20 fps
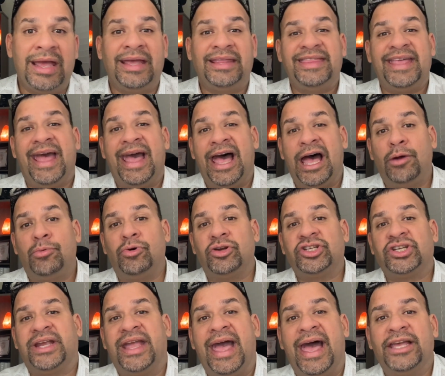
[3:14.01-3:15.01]
The
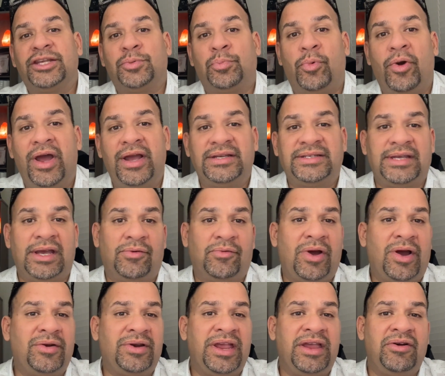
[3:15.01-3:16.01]
average gas price
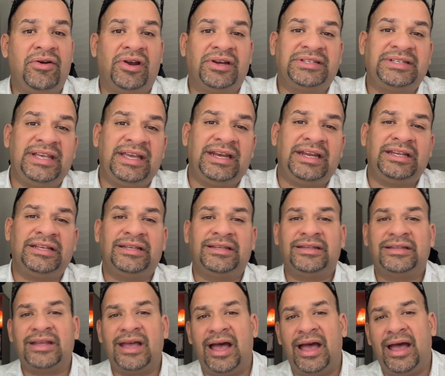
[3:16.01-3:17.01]
around here are
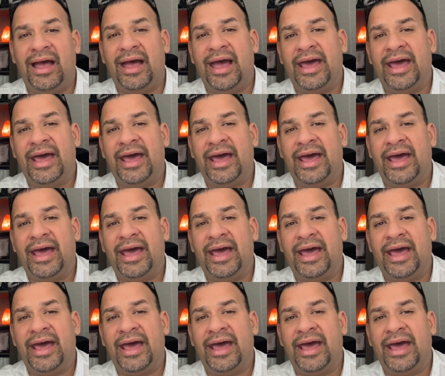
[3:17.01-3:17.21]
sitting uh,